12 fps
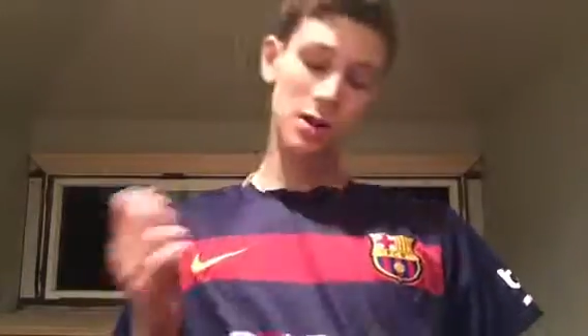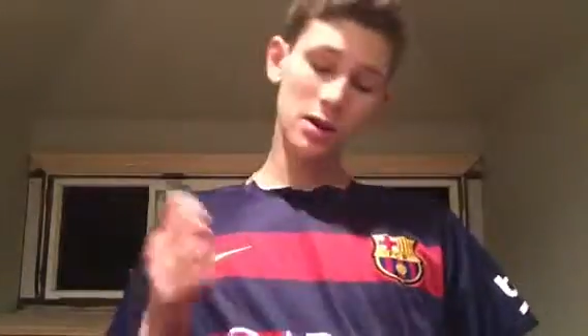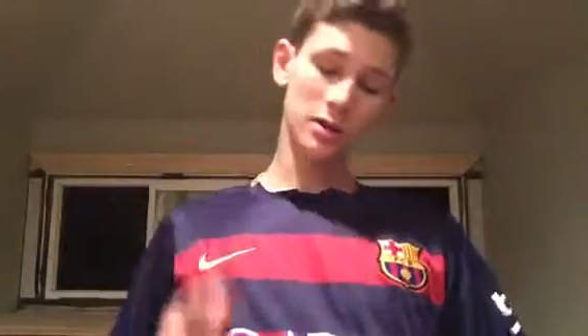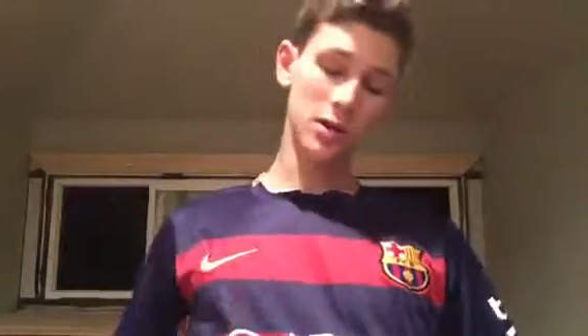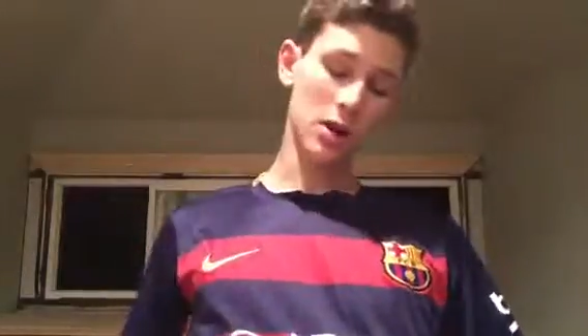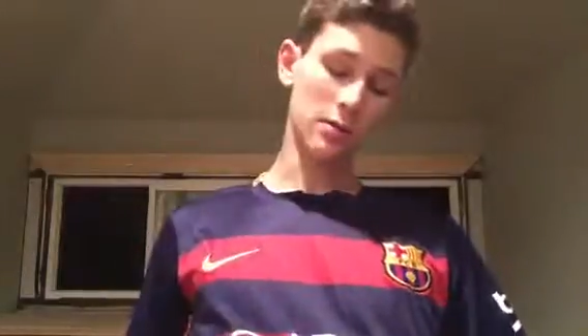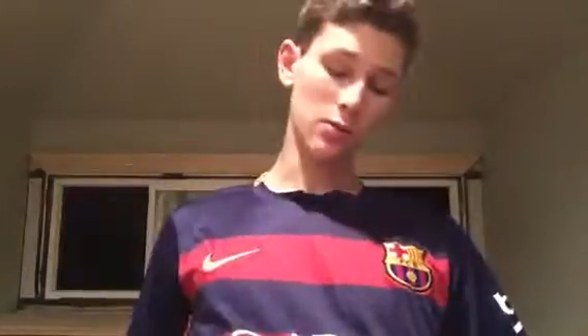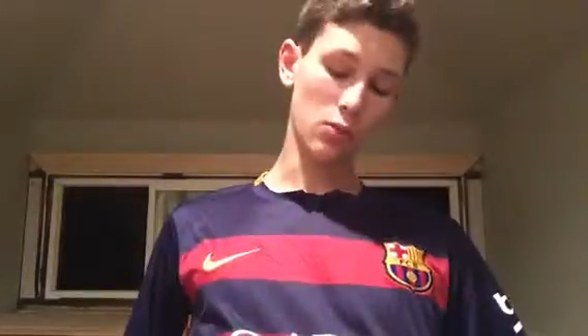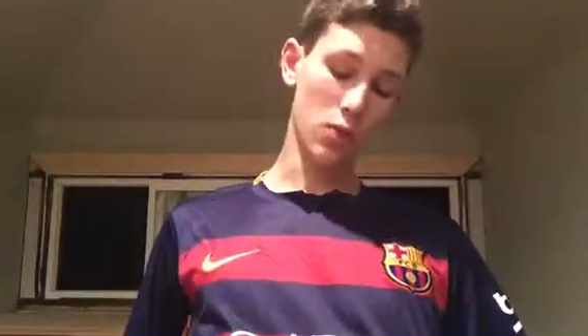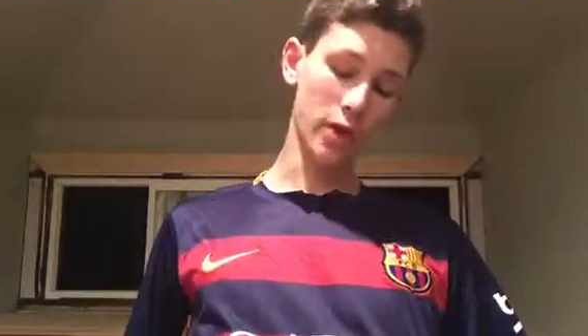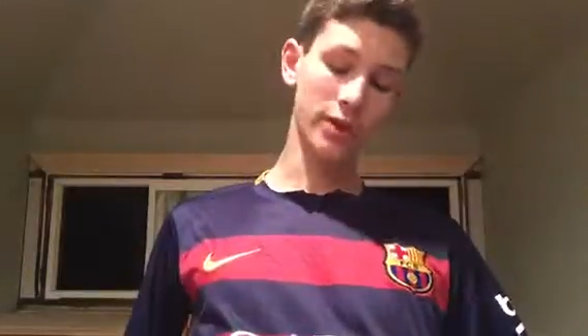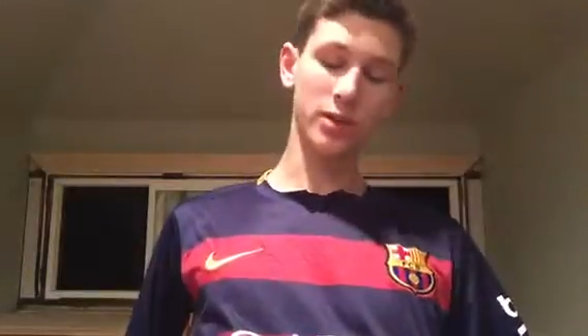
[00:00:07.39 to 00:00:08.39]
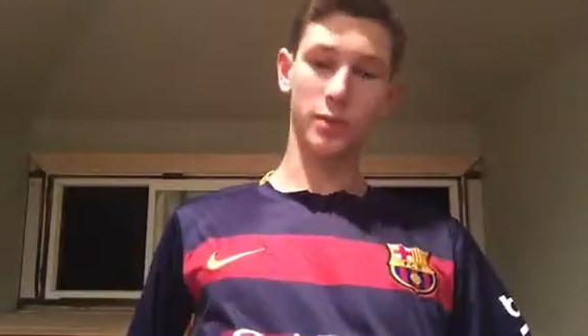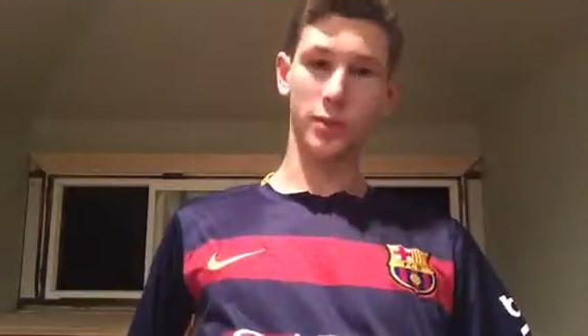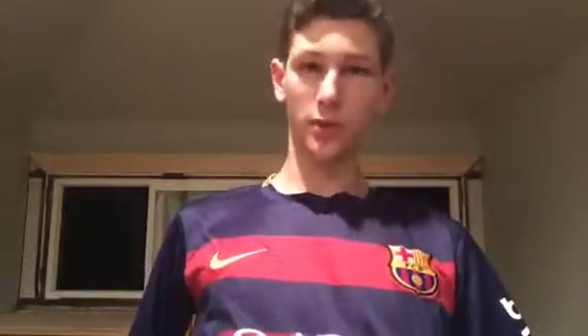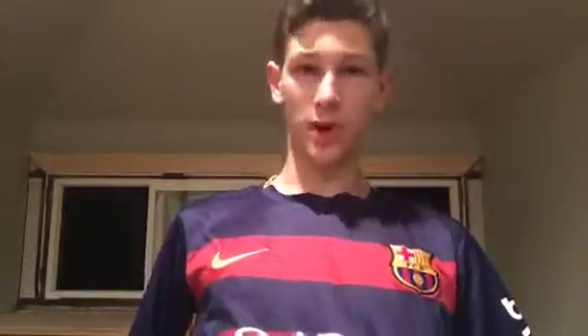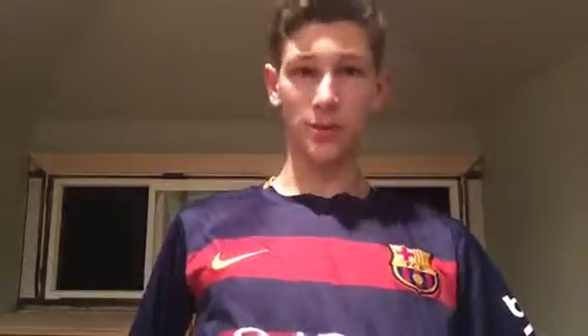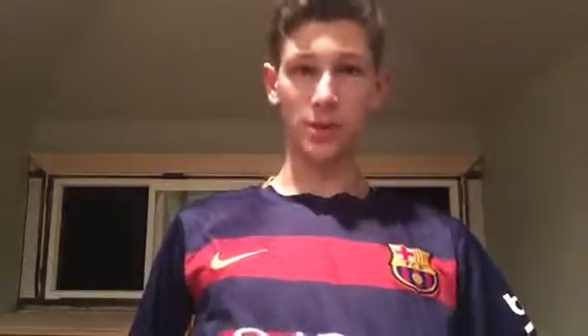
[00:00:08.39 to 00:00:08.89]
So, what is a
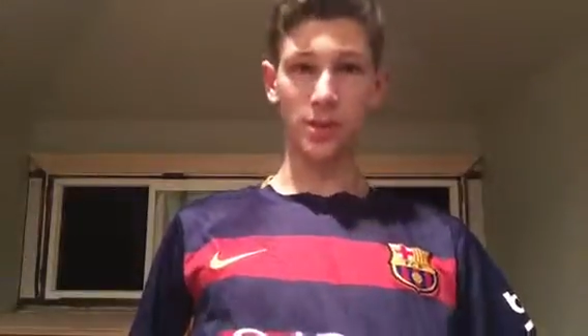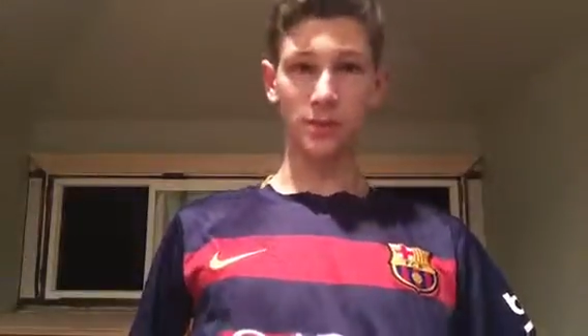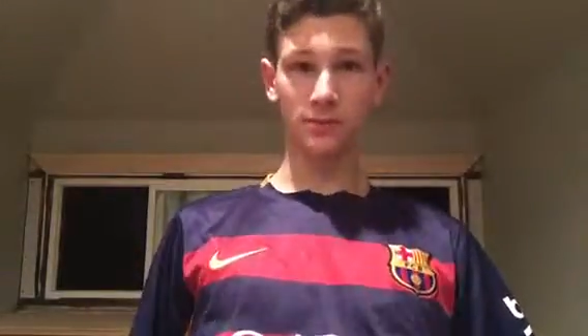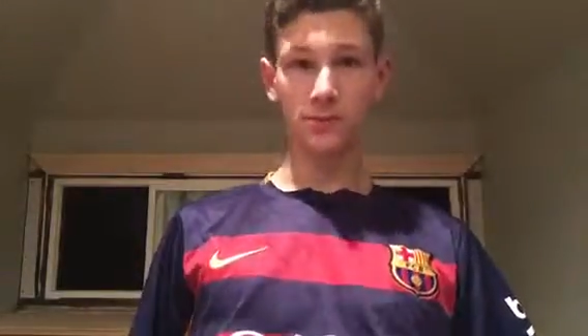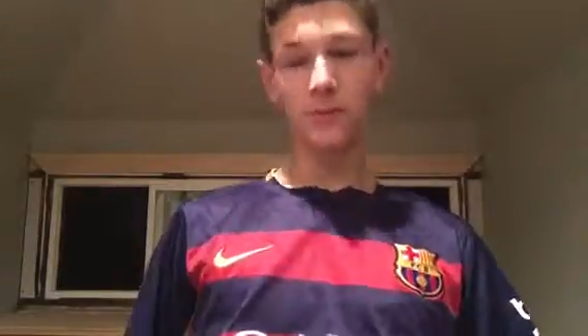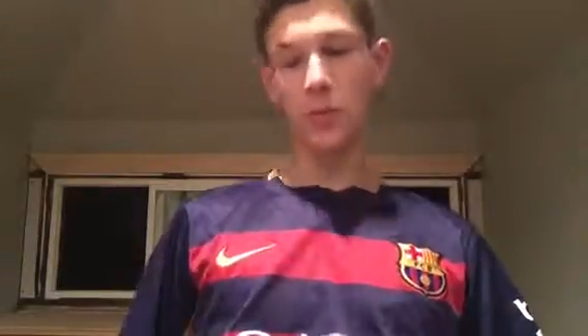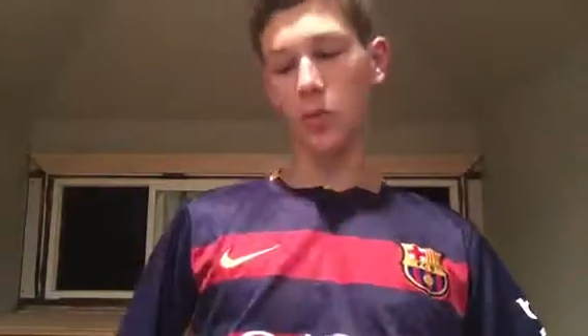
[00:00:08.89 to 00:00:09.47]
parabola? A